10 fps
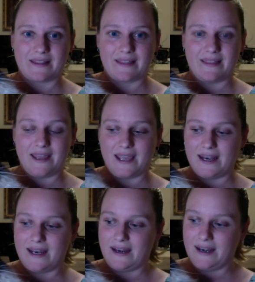
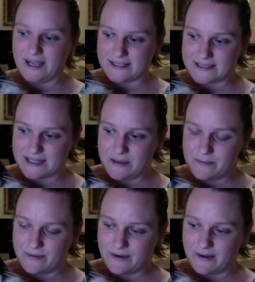Then next up,
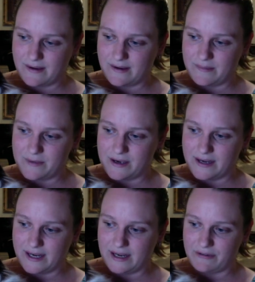
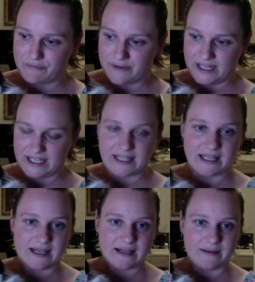my
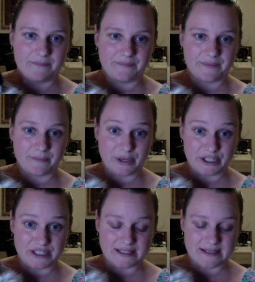regular
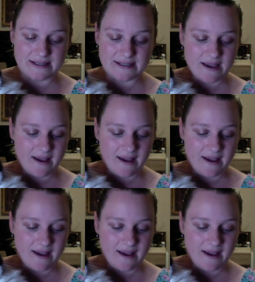purchases.